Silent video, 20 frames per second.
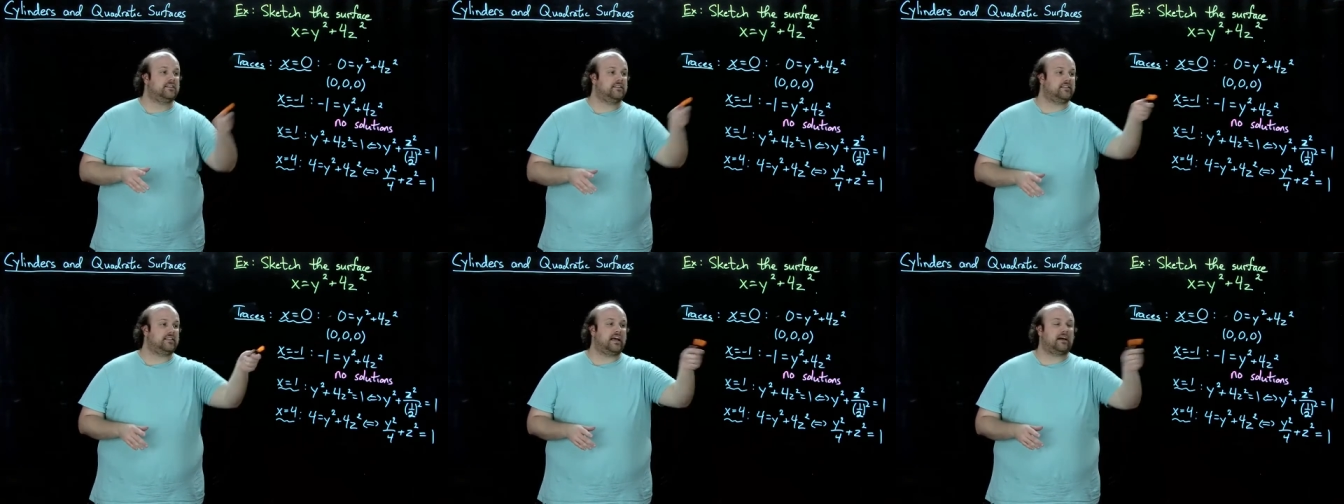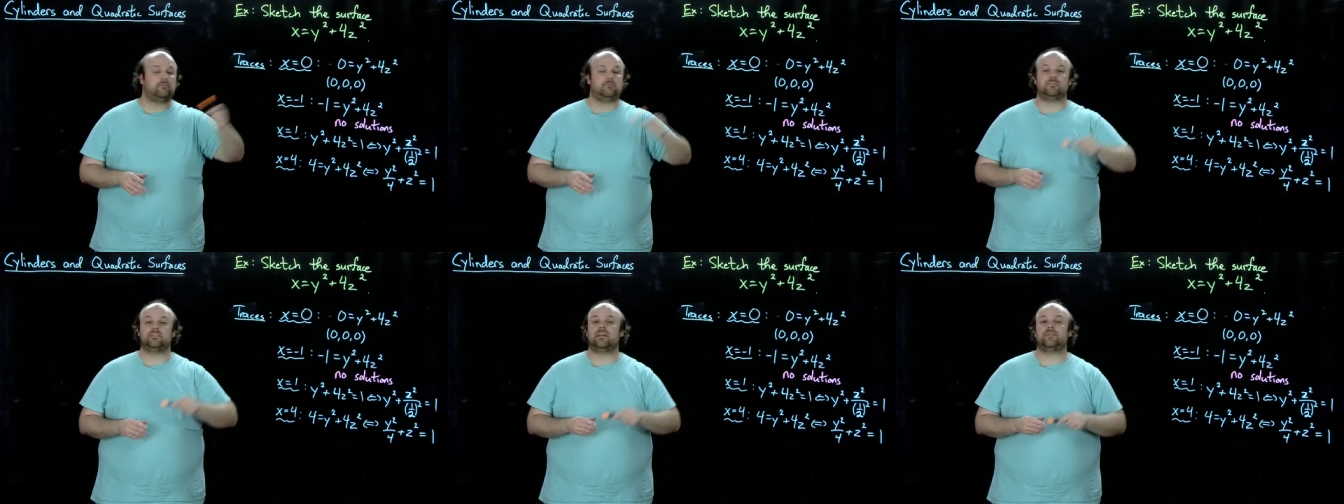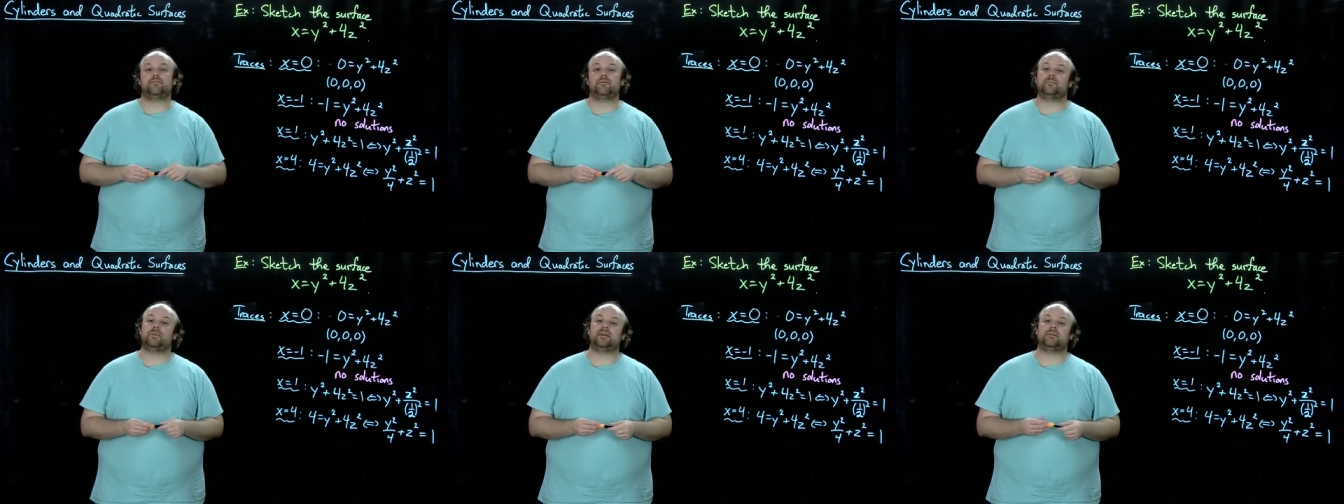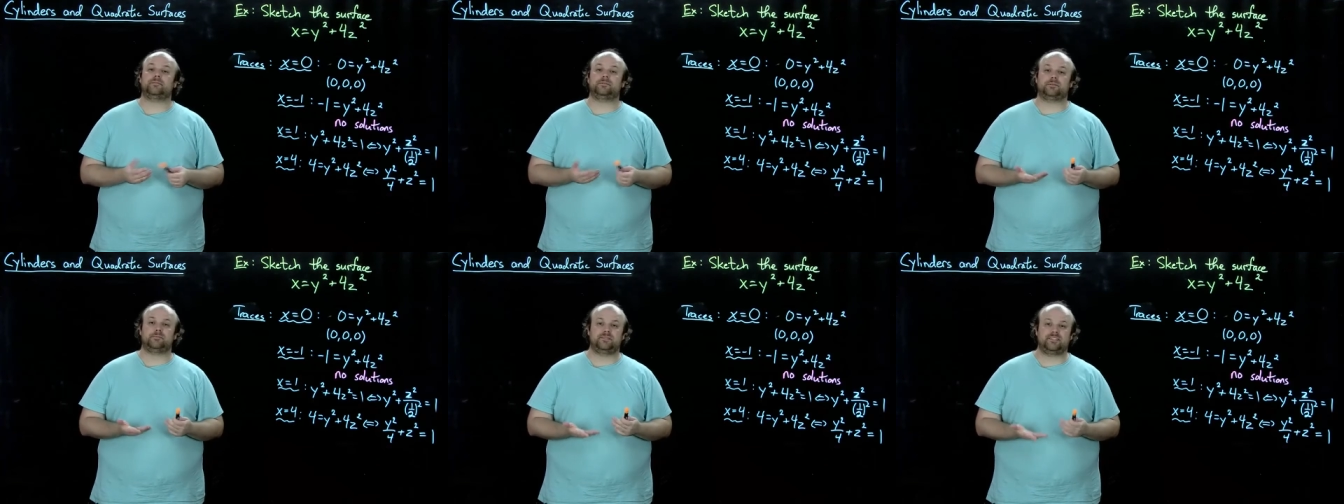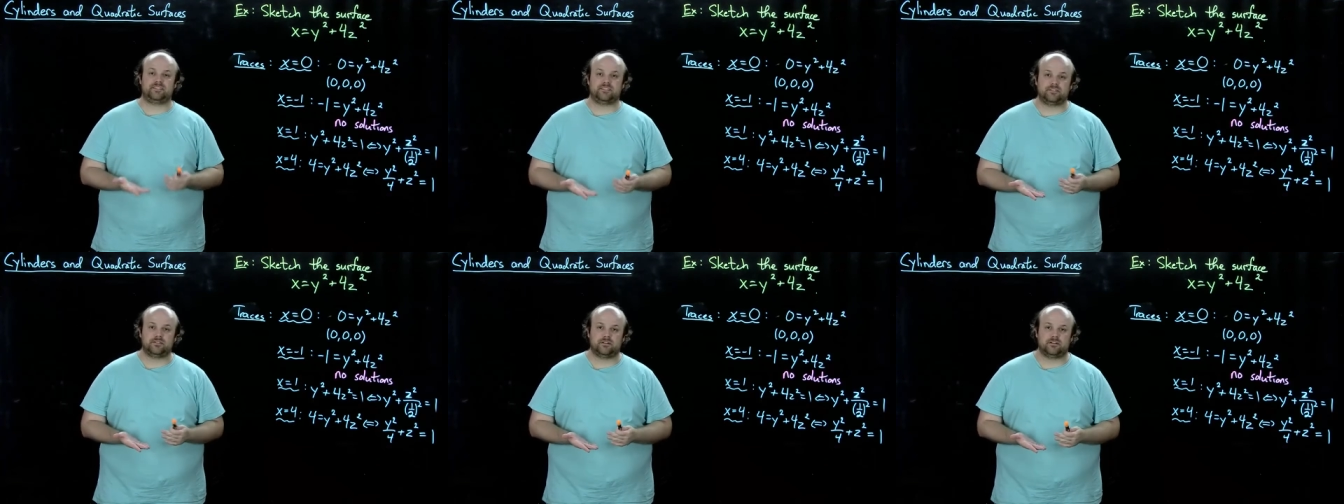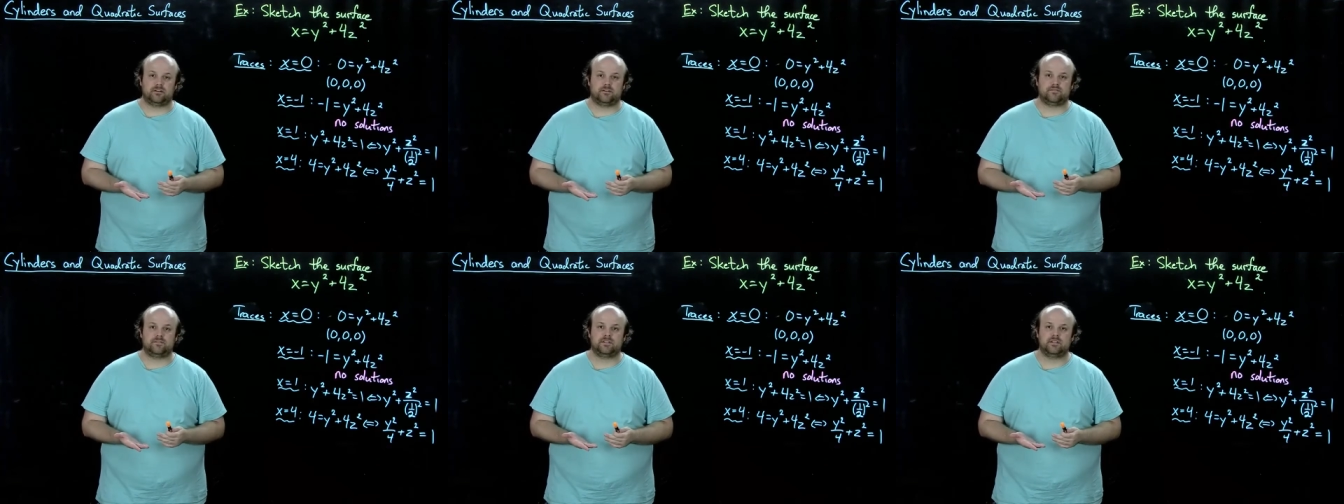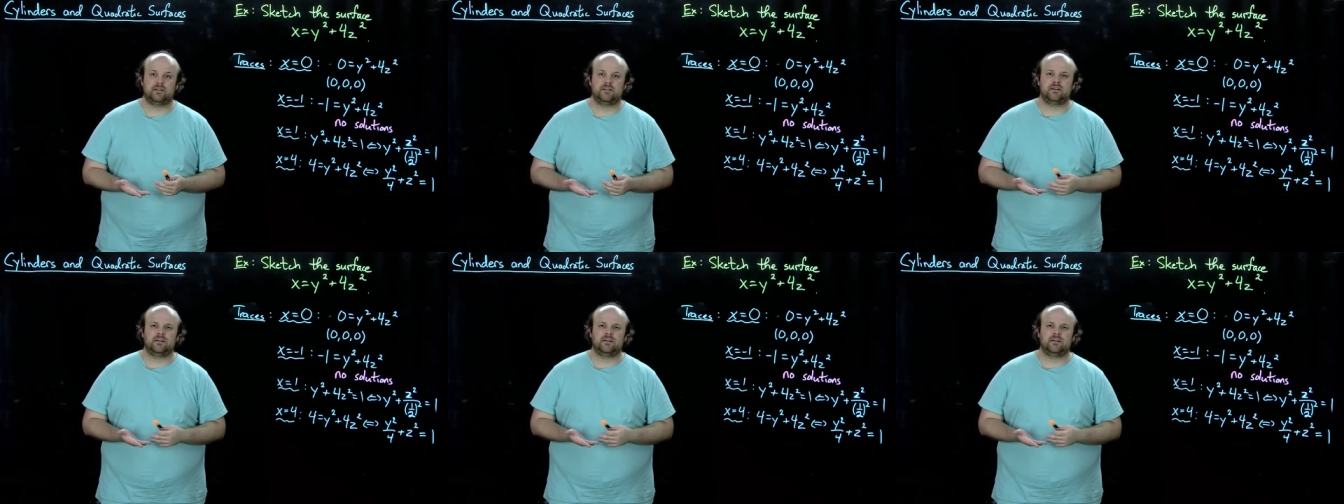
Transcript: That will never be able to be solved.